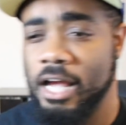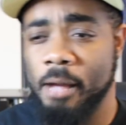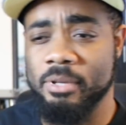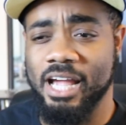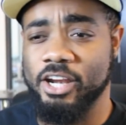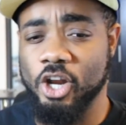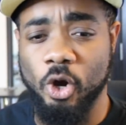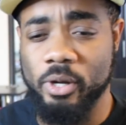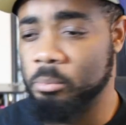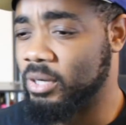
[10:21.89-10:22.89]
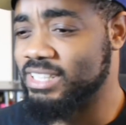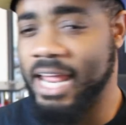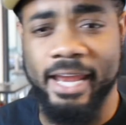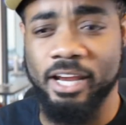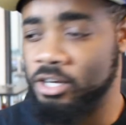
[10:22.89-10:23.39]
I mean, I know him, but
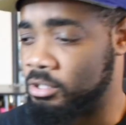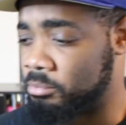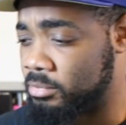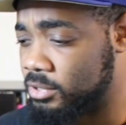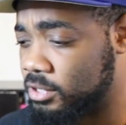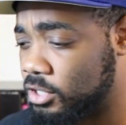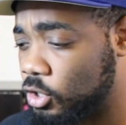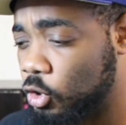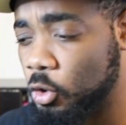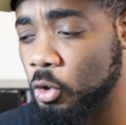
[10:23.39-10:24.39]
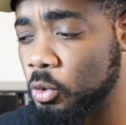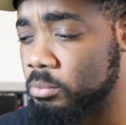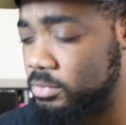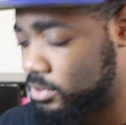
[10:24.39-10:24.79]
damn. Who?